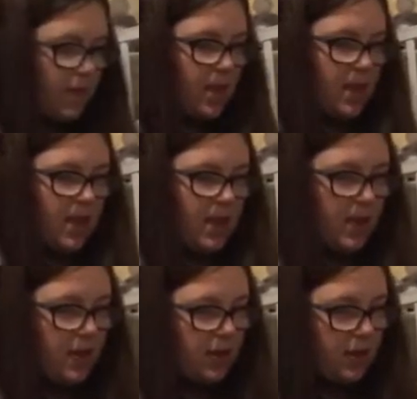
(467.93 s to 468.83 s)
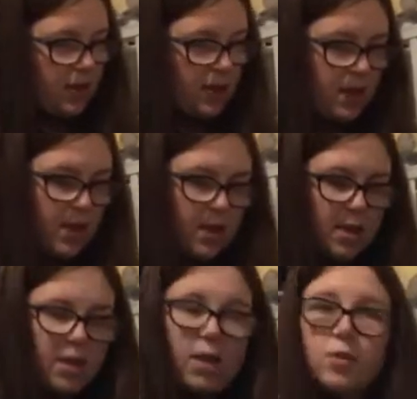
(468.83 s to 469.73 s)
And then
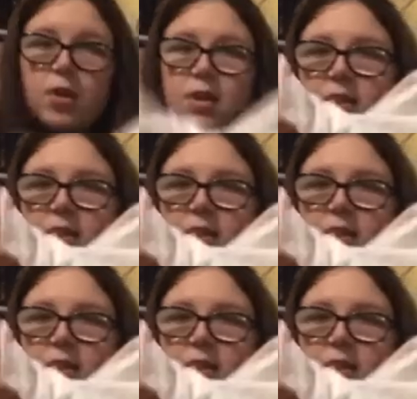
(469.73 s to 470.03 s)
next one is